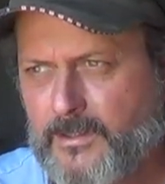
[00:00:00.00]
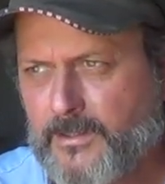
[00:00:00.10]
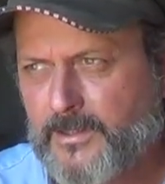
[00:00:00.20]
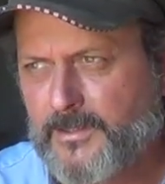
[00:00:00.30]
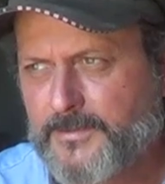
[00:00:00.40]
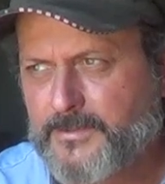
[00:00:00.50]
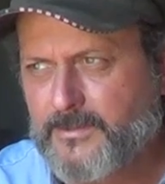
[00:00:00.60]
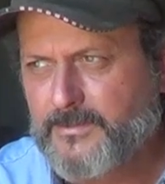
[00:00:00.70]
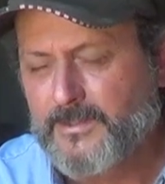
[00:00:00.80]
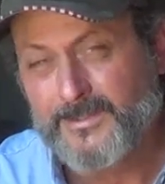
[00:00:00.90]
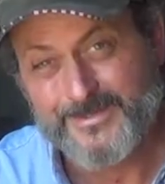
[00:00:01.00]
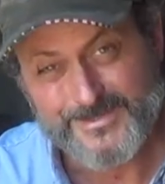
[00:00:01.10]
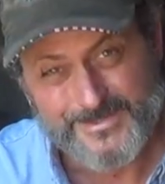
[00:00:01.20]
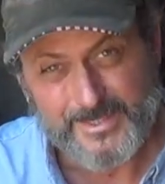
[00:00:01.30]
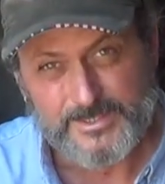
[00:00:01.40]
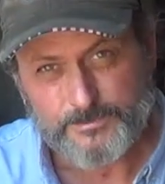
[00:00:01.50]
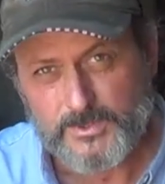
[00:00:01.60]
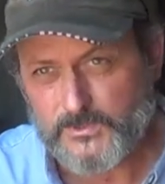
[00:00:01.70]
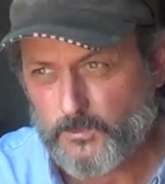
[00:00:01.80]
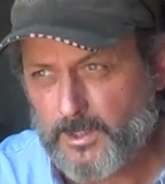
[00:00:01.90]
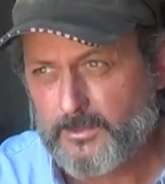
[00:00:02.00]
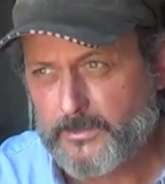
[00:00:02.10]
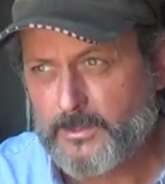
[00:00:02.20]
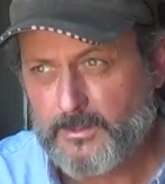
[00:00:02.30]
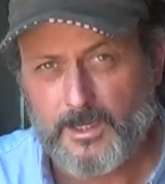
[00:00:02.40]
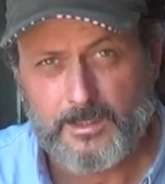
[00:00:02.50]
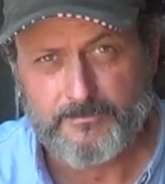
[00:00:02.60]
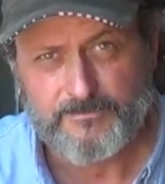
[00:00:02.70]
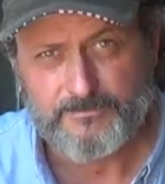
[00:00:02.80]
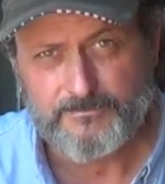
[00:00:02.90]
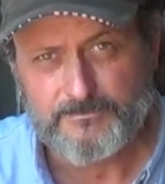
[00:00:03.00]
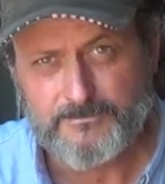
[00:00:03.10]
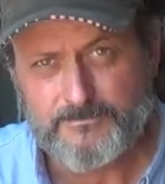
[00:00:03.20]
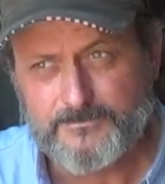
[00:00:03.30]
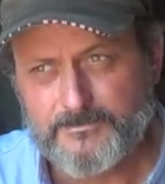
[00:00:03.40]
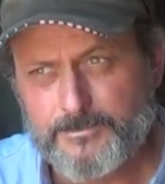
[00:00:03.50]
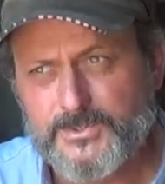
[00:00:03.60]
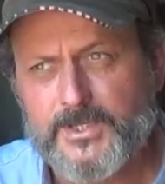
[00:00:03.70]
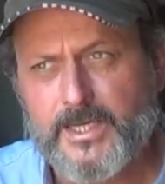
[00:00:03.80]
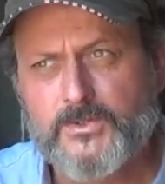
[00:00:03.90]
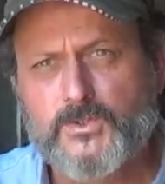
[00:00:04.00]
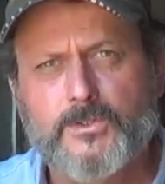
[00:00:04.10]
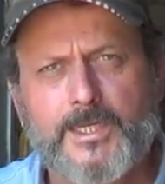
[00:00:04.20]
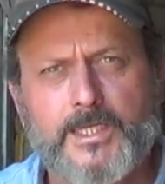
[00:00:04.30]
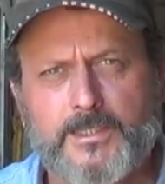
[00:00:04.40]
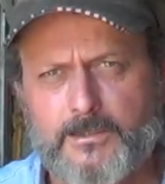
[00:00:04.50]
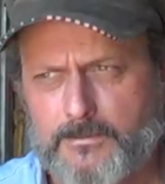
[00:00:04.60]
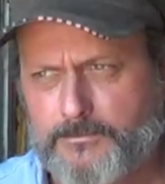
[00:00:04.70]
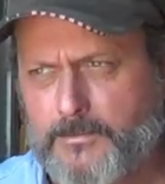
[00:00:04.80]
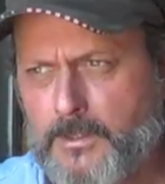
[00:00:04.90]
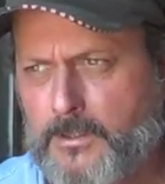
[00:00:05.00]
and in this case, me swallowing a lot of potential income.